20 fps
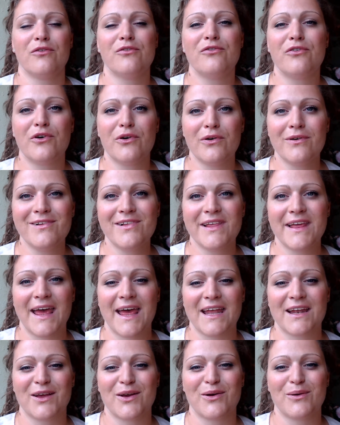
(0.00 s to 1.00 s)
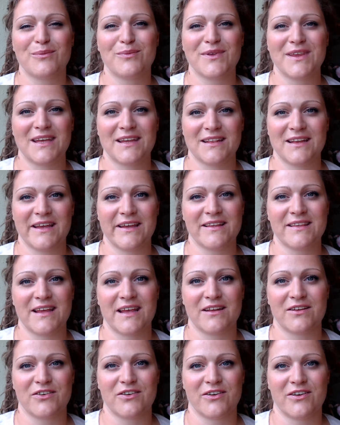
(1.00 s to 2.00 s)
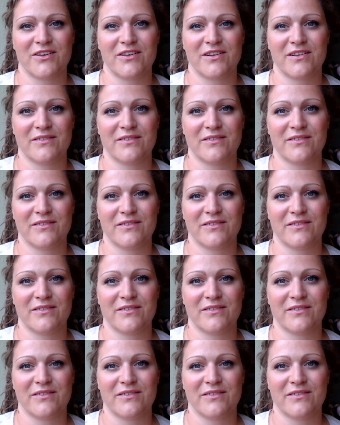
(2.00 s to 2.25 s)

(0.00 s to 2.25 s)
full and completely centered.